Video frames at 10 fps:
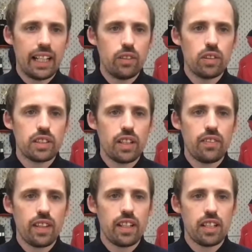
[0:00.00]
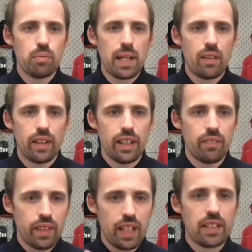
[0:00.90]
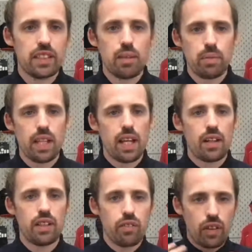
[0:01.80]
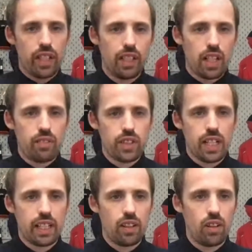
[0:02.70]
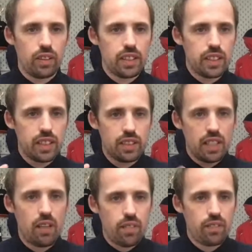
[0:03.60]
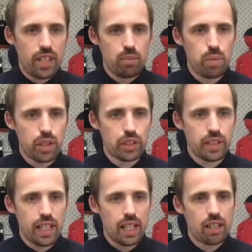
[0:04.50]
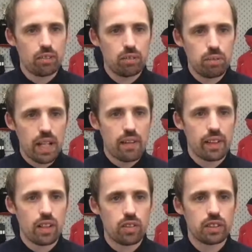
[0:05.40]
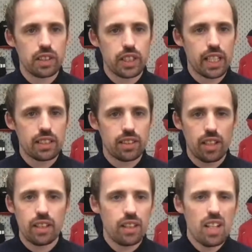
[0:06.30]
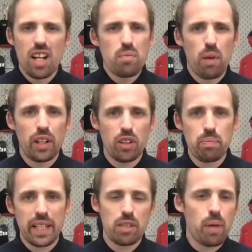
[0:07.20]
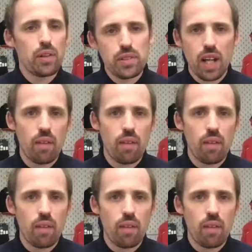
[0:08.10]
And also thinking about it, if you had a zip there and you've got your life jacket on, it's just another thing pushed down, wearing across the chest that might not be the most